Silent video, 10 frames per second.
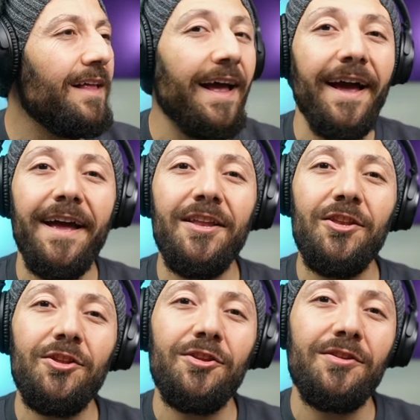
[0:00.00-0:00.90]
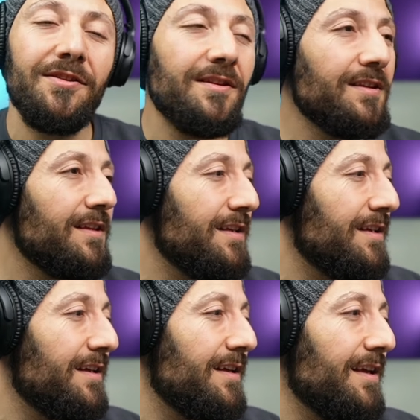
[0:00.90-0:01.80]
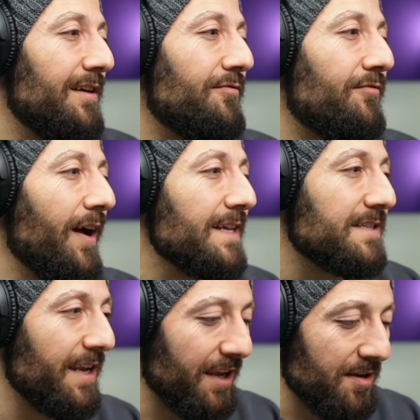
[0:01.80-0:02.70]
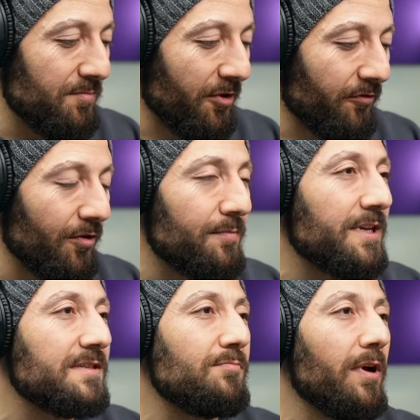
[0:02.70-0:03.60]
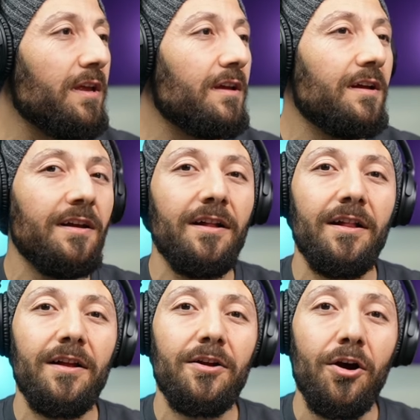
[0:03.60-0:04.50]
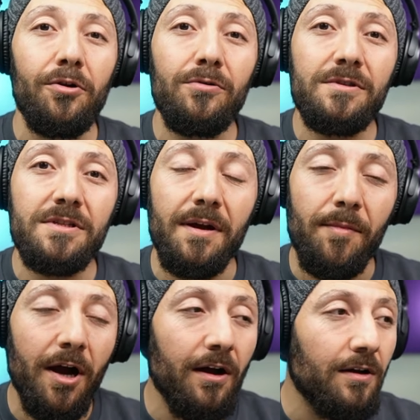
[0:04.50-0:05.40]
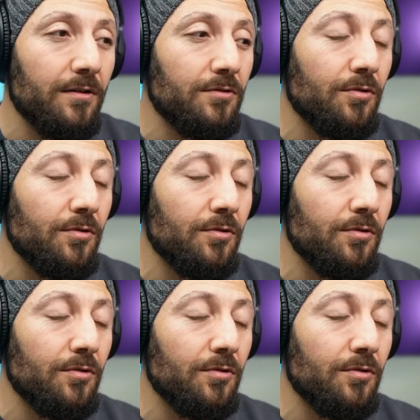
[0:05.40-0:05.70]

And a fascinating performance by Carole Samaha.